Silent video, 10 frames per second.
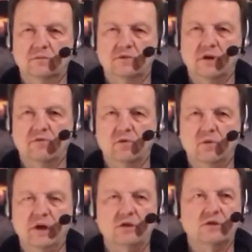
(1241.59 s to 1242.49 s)

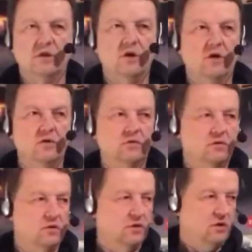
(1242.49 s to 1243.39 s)
several weeks ago
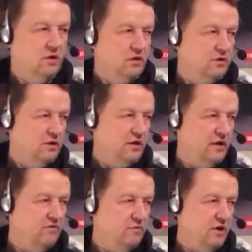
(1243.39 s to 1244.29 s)
to
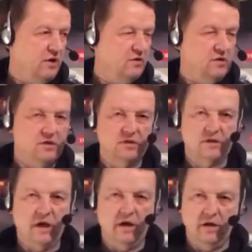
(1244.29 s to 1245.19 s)
give me the
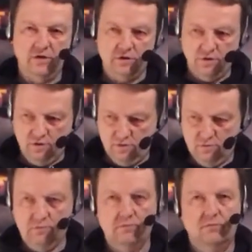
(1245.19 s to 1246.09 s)
desire to